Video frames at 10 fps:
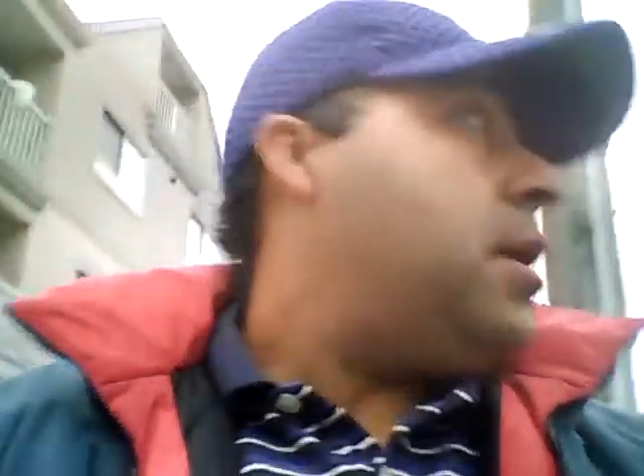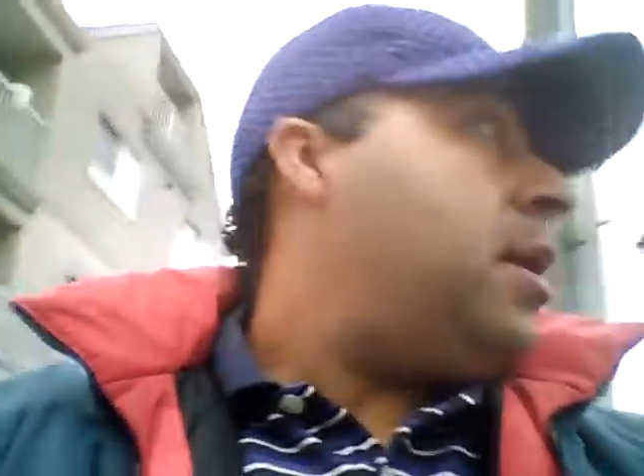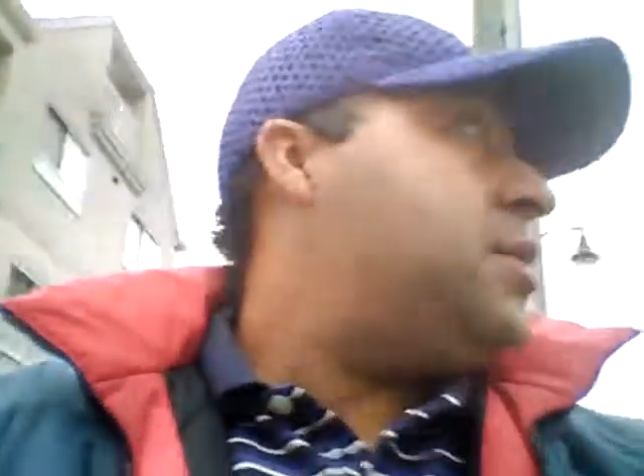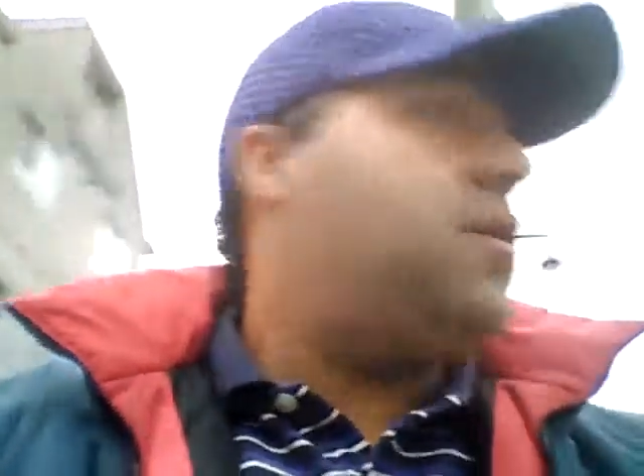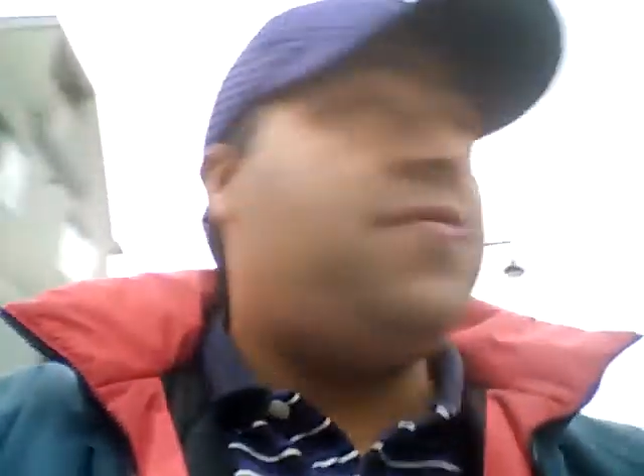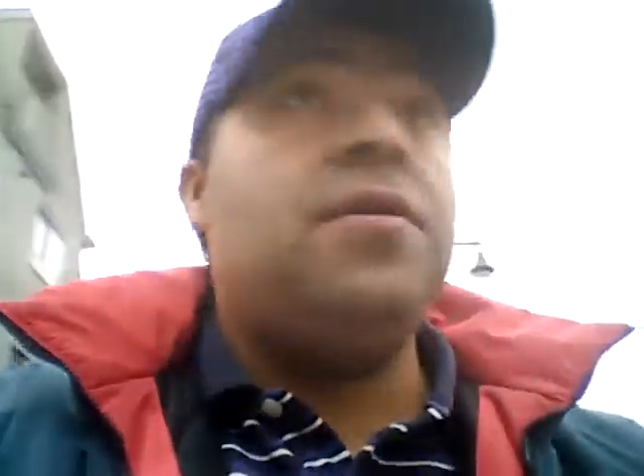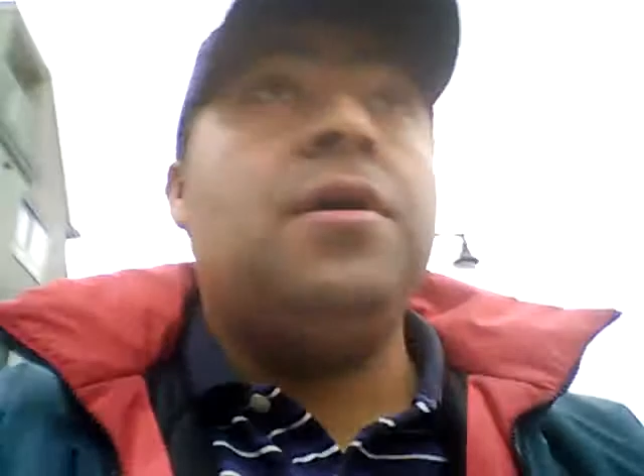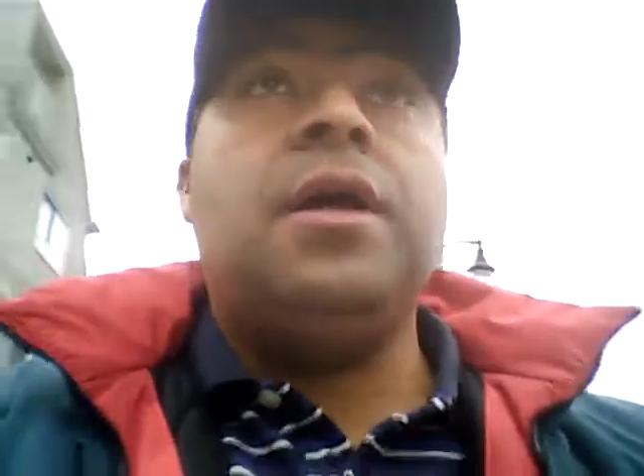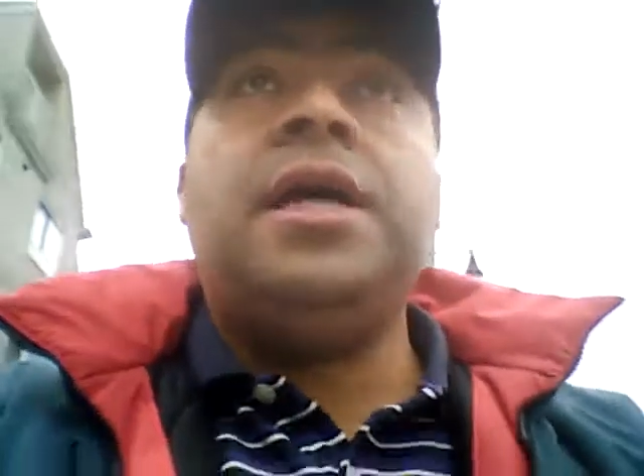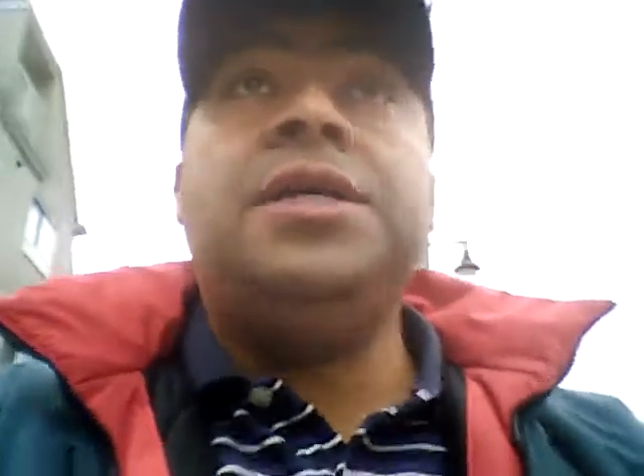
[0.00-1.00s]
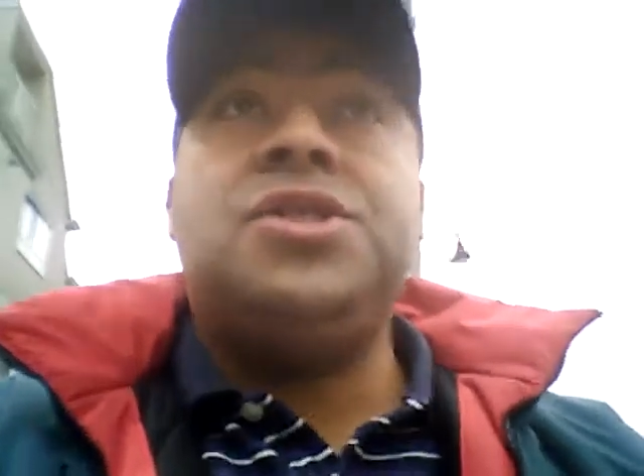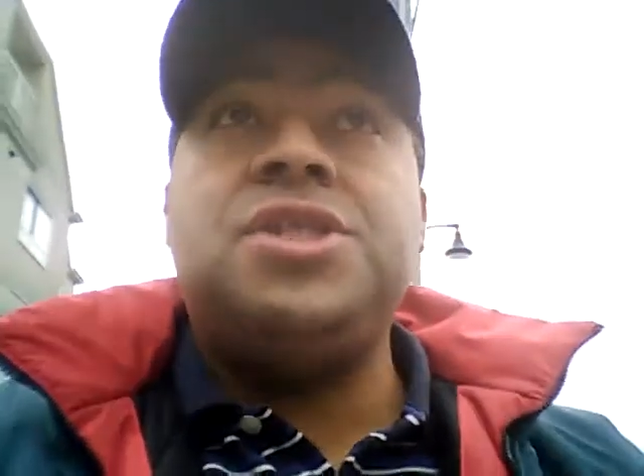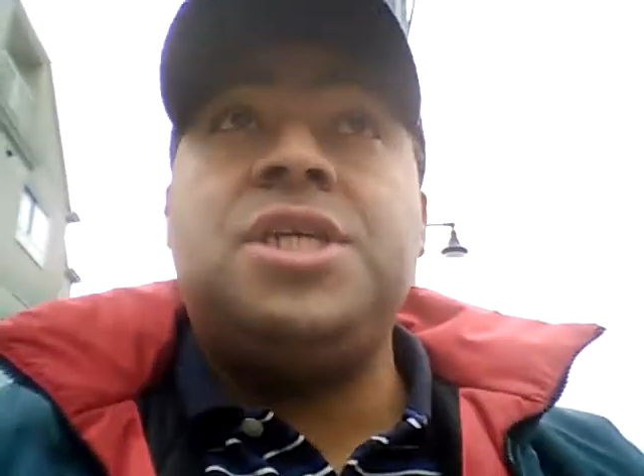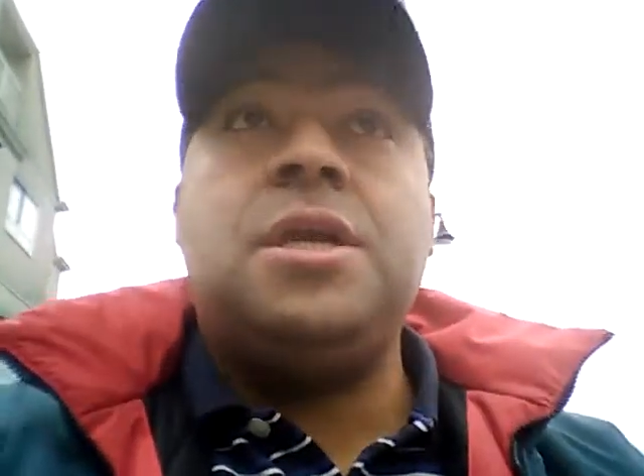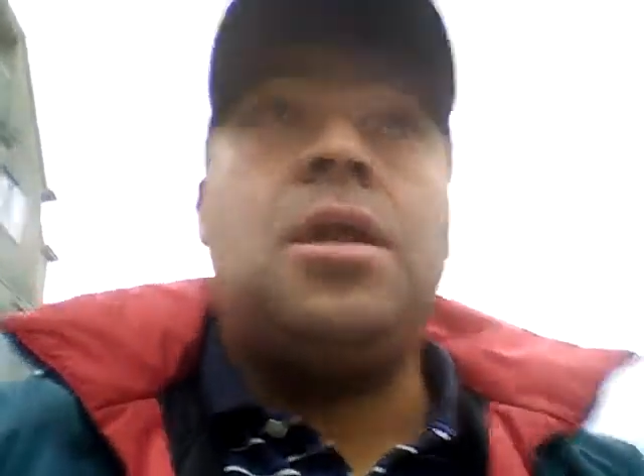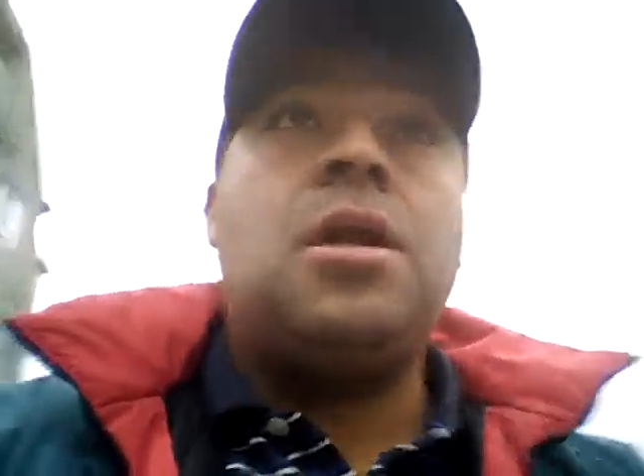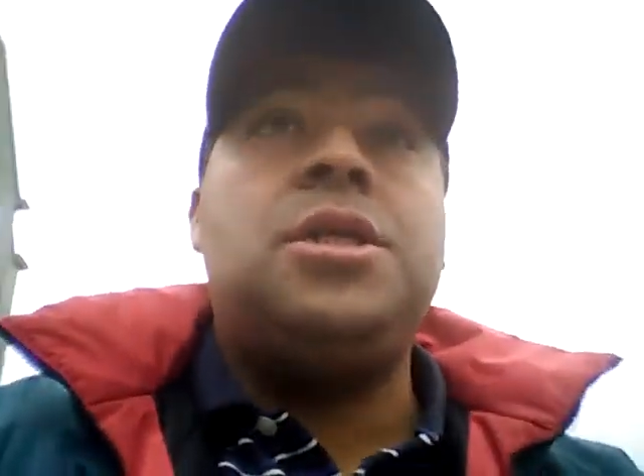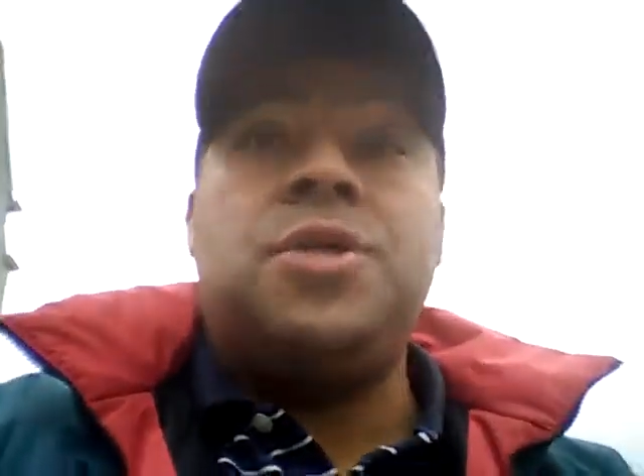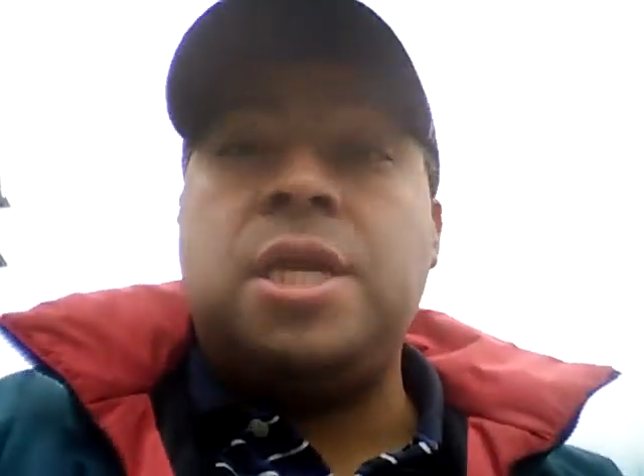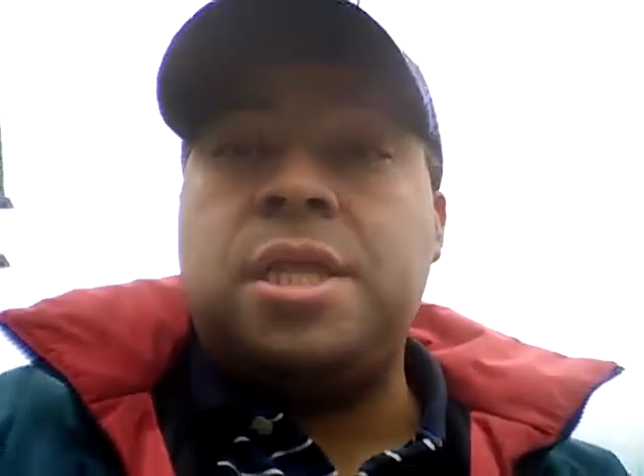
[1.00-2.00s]
CASTRO from CASTRO'S General
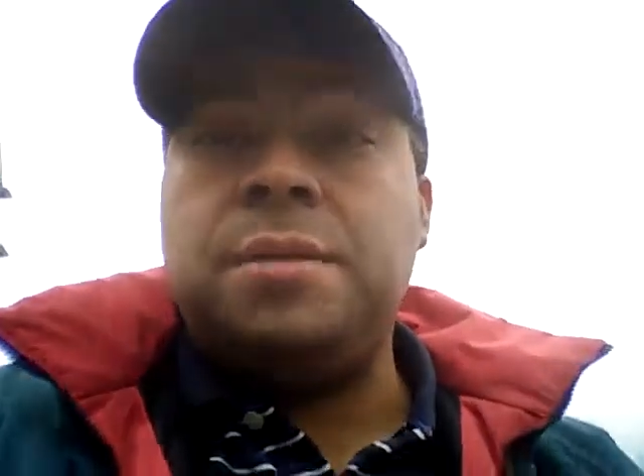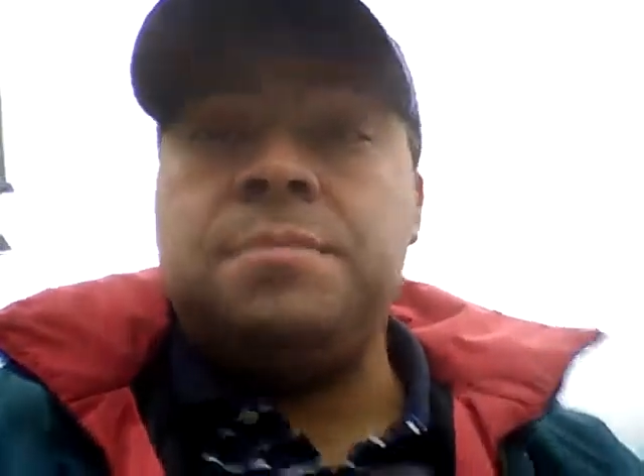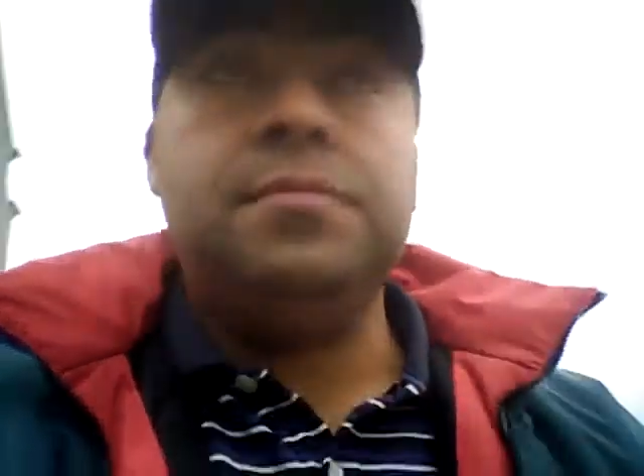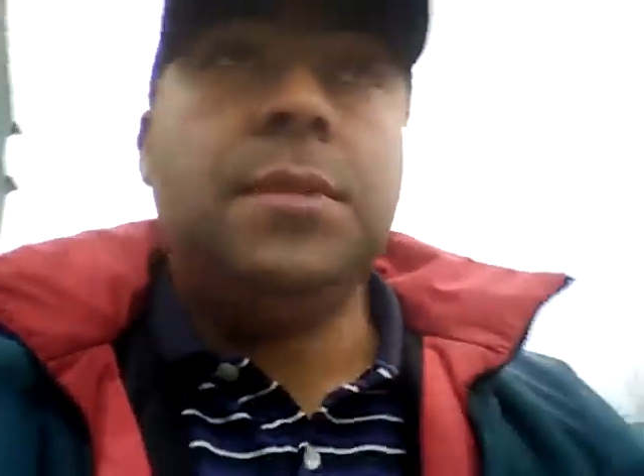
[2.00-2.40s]
Contracting.